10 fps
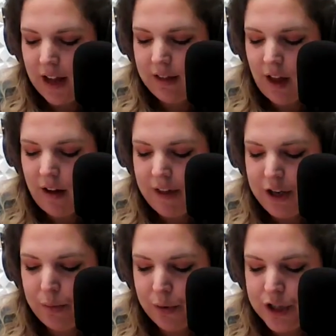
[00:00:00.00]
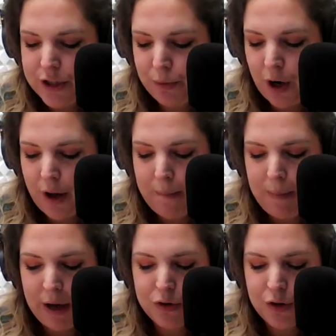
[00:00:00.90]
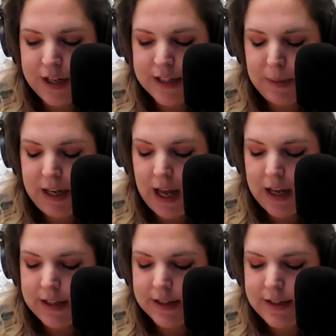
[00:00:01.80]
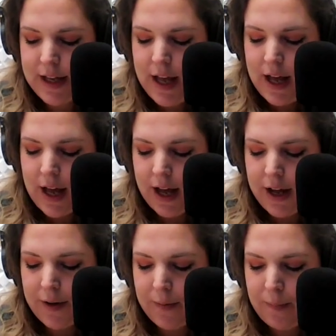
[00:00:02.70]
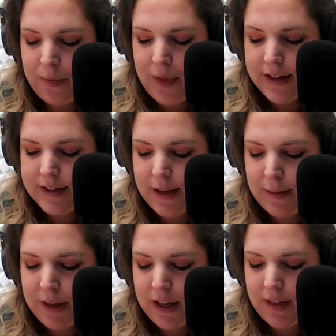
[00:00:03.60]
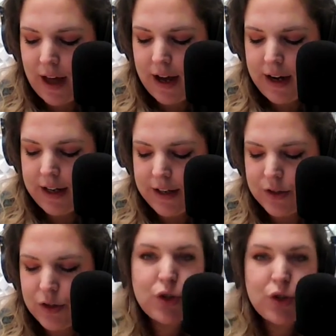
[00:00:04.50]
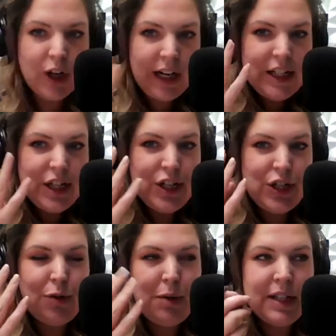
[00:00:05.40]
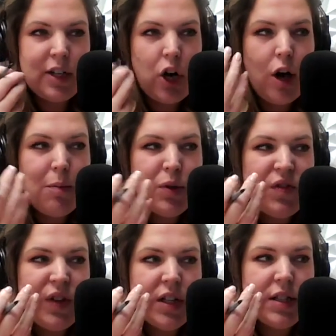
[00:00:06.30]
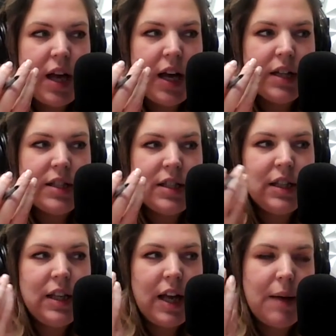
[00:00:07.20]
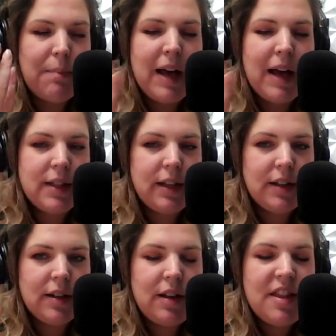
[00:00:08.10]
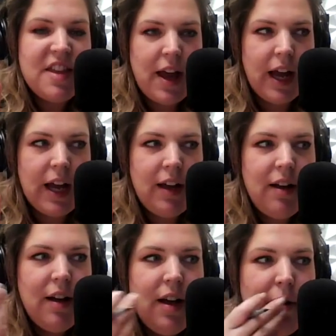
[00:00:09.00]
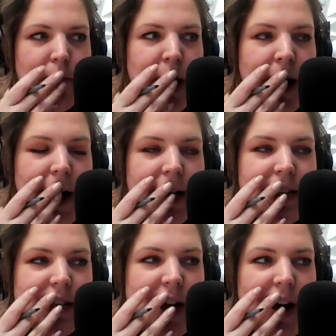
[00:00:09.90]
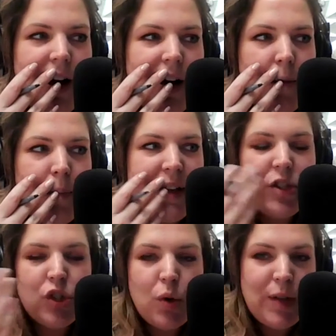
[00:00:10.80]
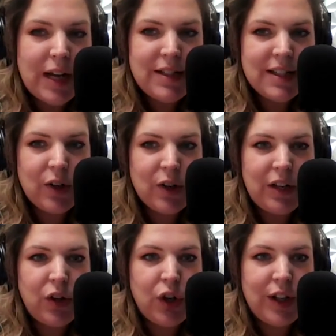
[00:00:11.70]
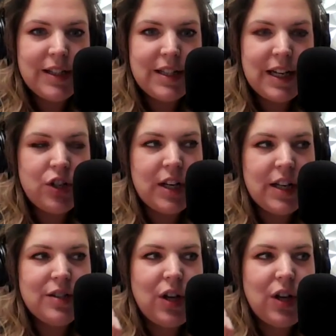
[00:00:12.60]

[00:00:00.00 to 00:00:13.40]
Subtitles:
I love that you just brought up boundaries because that's something that is tricky to do because it almost feels like it's a masculine thing, but it's so necessary in the early stages.